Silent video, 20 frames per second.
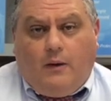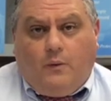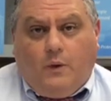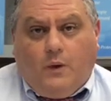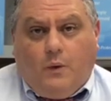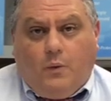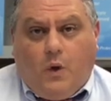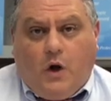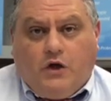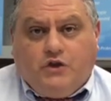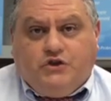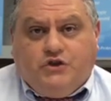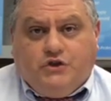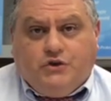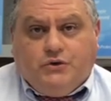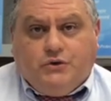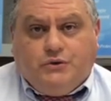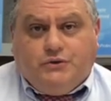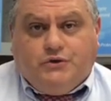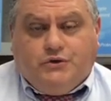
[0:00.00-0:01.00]
We want
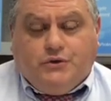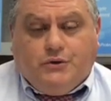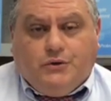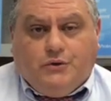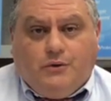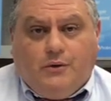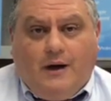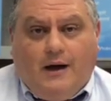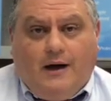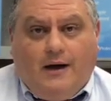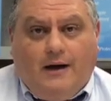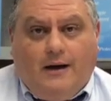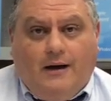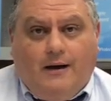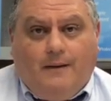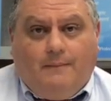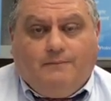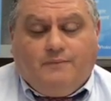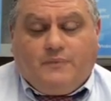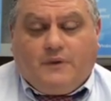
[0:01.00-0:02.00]
you to
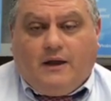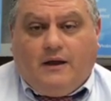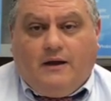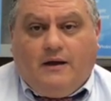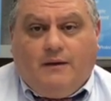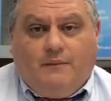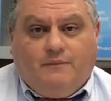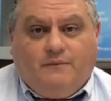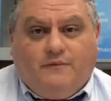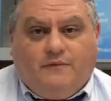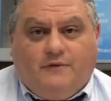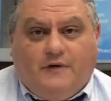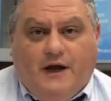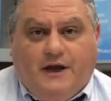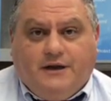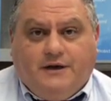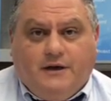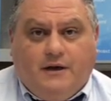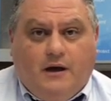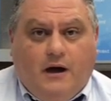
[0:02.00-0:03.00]

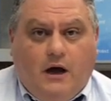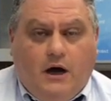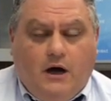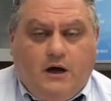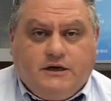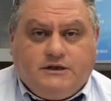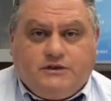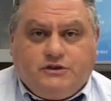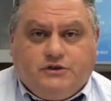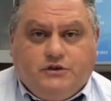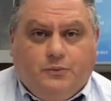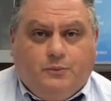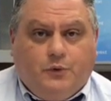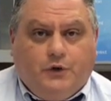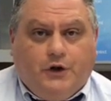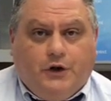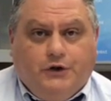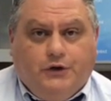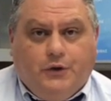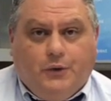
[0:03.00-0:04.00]
find the hearts to
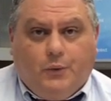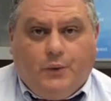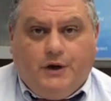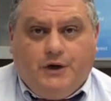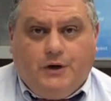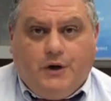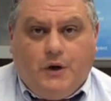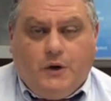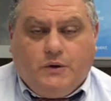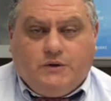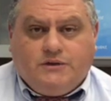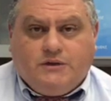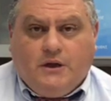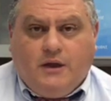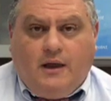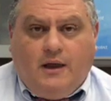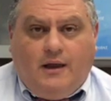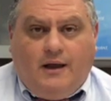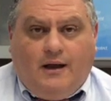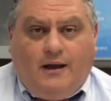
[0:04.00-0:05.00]
put on your windows.
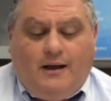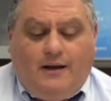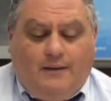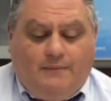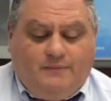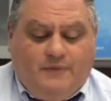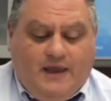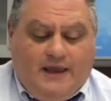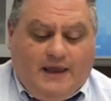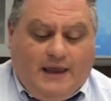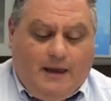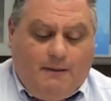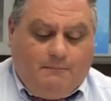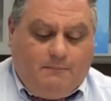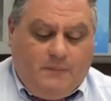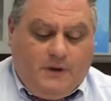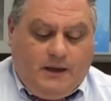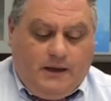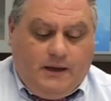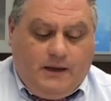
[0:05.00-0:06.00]
They can
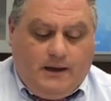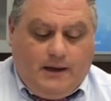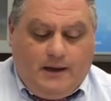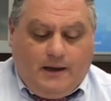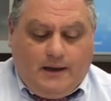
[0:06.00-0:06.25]
be